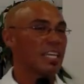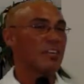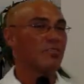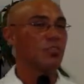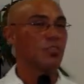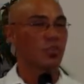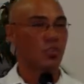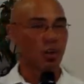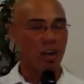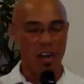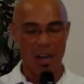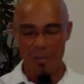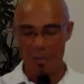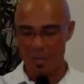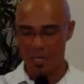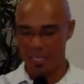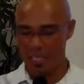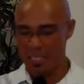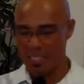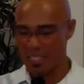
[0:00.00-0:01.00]
If
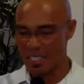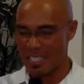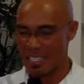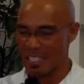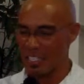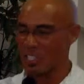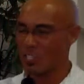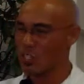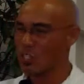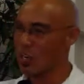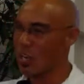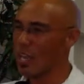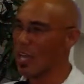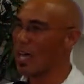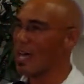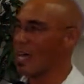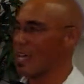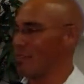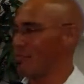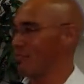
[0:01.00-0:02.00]
drama is in your
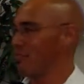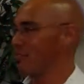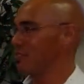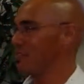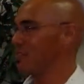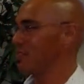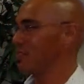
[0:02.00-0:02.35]
life,